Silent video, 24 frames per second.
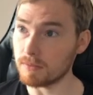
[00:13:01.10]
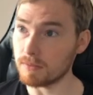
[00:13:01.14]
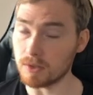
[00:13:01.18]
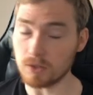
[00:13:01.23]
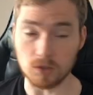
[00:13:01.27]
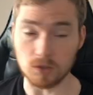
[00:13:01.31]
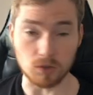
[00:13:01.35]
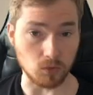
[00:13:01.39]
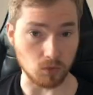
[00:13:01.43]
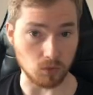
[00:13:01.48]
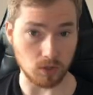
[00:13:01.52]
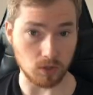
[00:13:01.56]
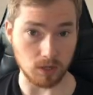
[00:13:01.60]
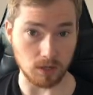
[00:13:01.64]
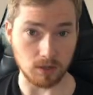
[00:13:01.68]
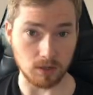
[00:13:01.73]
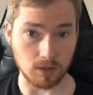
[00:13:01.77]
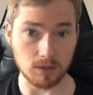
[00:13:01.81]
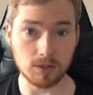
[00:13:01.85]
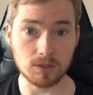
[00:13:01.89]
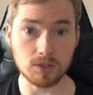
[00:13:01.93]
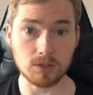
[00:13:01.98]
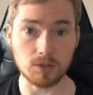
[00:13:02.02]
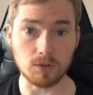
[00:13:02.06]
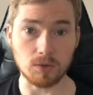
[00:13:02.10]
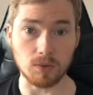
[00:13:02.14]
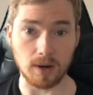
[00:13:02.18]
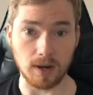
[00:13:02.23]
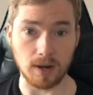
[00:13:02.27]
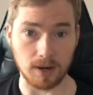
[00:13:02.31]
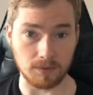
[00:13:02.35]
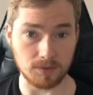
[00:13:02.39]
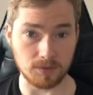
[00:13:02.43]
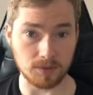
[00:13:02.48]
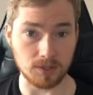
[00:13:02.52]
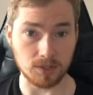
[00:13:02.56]
you can't. You
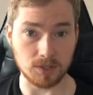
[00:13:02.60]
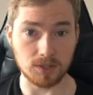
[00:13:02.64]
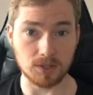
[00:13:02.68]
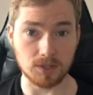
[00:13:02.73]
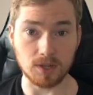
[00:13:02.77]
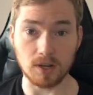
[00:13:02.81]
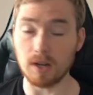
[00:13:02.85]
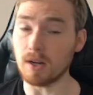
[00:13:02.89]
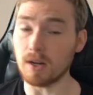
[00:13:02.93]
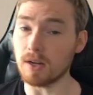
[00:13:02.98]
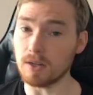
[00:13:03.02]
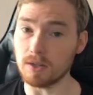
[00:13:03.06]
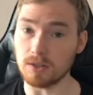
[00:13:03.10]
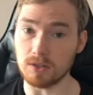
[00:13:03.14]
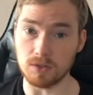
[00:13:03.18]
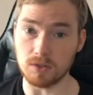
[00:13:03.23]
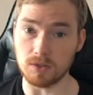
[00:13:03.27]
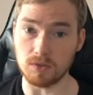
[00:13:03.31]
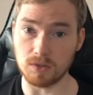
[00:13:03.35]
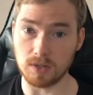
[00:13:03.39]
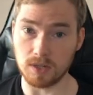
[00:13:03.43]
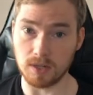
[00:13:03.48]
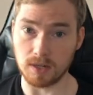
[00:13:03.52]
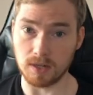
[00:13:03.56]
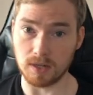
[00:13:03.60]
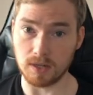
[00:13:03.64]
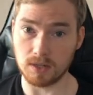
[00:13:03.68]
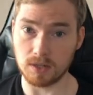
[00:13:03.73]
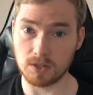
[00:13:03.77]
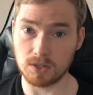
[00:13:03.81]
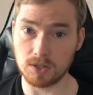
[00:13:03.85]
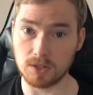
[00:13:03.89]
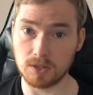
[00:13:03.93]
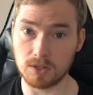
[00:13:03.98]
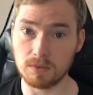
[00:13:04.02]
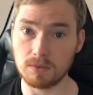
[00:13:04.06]
have to start a new
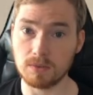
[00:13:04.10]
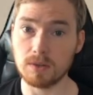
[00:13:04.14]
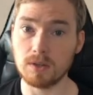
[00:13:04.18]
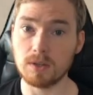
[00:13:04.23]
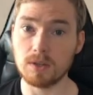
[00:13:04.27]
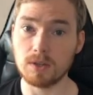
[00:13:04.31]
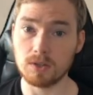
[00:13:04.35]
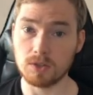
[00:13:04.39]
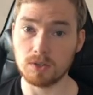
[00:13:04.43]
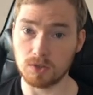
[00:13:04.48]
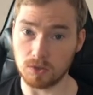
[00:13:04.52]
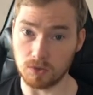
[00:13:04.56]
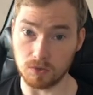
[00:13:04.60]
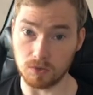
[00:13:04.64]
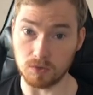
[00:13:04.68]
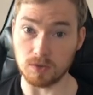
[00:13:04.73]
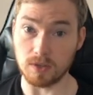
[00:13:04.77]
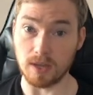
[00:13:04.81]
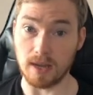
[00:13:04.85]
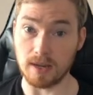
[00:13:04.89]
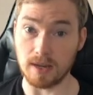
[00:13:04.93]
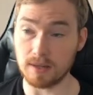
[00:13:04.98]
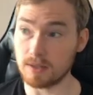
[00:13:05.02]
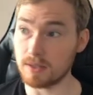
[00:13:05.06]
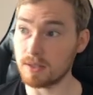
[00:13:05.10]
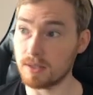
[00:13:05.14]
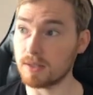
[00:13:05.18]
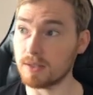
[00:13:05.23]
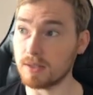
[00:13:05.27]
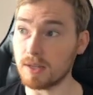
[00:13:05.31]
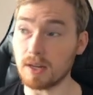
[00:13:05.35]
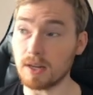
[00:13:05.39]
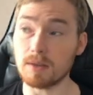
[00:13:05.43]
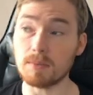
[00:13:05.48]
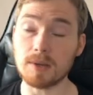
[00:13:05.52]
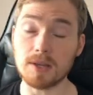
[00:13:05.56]
connection to that
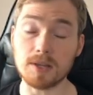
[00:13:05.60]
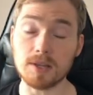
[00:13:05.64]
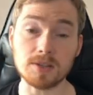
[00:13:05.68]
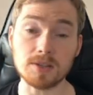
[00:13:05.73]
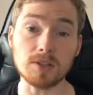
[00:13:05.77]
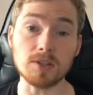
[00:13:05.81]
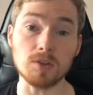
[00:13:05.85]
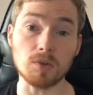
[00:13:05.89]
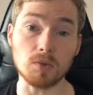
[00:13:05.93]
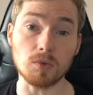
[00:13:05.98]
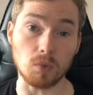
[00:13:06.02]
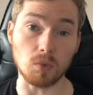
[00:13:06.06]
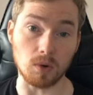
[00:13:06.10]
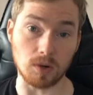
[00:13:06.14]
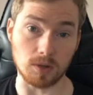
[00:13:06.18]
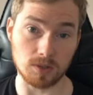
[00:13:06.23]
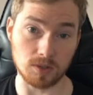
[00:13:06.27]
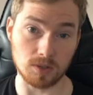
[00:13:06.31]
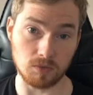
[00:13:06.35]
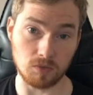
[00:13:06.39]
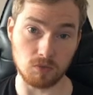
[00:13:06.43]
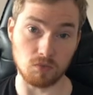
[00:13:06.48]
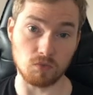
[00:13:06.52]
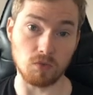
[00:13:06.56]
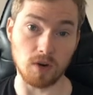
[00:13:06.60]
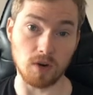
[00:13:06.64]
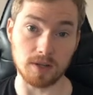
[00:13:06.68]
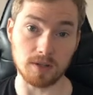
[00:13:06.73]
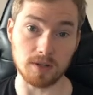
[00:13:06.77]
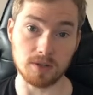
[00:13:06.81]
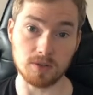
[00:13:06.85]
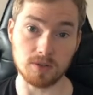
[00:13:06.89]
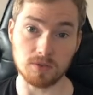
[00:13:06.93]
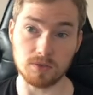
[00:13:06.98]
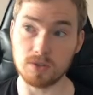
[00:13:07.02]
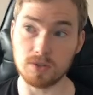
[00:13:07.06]
database that you want to
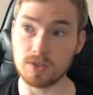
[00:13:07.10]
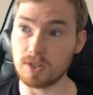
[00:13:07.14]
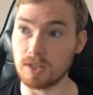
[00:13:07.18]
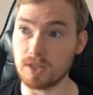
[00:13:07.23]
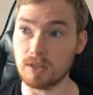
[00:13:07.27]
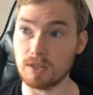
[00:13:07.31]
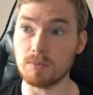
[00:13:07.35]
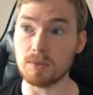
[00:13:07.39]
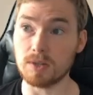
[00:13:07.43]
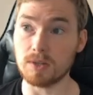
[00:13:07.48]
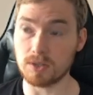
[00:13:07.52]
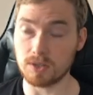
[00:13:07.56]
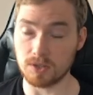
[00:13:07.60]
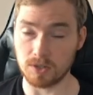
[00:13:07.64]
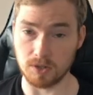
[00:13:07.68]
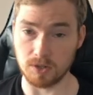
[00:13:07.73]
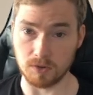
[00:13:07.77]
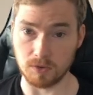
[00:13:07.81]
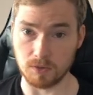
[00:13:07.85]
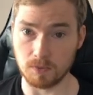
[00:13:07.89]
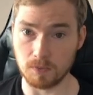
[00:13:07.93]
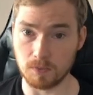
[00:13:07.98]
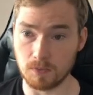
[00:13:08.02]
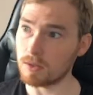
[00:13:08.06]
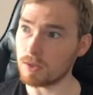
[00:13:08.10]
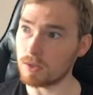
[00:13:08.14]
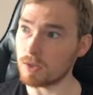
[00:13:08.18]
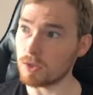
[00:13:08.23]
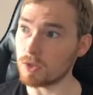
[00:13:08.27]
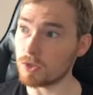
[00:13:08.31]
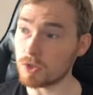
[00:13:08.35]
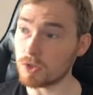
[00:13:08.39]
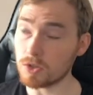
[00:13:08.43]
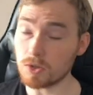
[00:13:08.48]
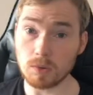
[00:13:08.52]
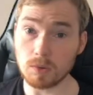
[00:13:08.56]
write your schema to.
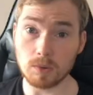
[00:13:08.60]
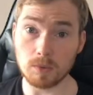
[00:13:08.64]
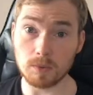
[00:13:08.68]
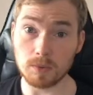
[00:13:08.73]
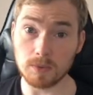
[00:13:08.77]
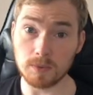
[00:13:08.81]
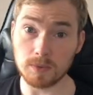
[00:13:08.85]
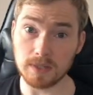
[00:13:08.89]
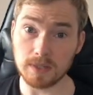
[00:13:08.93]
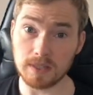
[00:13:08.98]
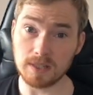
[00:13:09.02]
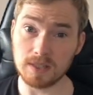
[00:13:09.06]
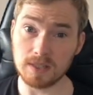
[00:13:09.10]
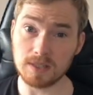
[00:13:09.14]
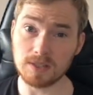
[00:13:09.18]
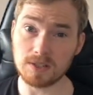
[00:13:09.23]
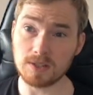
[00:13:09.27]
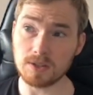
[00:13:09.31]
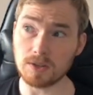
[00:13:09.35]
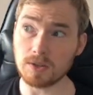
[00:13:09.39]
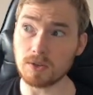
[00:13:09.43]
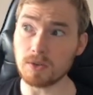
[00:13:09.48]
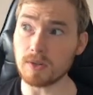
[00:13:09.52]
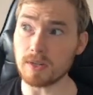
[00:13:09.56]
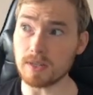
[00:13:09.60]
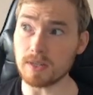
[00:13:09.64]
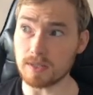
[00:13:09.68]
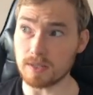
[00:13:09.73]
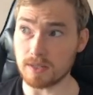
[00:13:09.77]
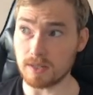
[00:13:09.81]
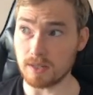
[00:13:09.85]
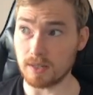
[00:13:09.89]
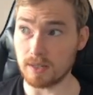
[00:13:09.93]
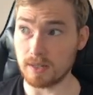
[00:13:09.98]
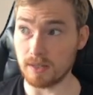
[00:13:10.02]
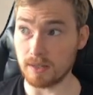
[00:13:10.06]
So what we would need to do is
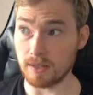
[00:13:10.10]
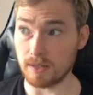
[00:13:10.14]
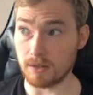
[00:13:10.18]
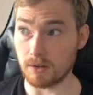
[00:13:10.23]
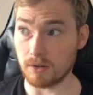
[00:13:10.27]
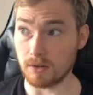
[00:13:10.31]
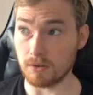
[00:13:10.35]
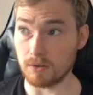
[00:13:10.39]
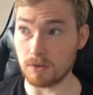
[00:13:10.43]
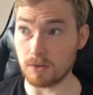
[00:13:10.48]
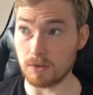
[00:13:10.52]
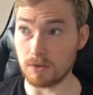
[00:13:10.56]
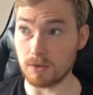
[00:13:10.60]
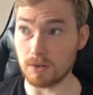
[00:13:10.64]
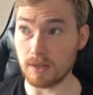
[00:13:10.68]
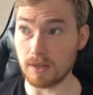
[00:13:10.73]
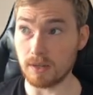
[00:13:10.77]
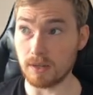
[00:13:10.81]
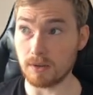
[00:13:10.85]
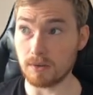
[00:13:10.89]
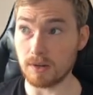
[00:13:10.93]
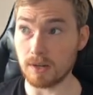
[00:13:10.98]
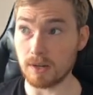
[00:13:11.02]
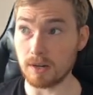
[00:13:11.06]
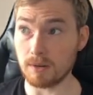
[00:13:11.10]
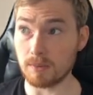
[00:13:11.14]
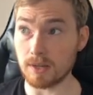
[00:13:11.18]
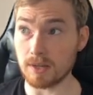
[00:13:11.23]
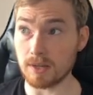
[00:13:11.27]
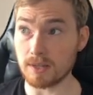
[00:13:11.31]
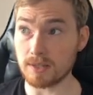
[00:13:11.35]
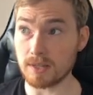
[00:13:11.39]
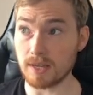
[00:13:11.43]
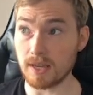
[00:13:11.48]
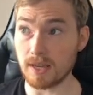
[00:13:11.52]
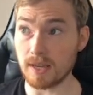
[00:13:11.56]
to click on our Lego
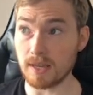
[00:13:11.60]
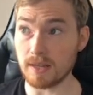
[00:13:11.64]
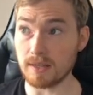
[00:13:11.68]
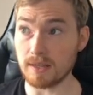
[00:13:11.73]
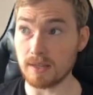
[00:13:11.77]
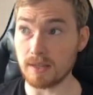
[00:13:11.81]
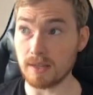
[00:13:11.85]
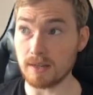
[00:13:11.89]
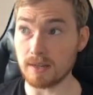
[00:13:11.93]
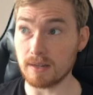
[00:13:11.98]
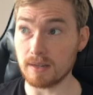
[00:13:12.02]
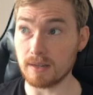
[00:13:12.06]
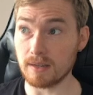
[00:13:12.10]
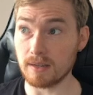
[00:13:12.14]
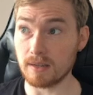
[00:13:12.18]
database and then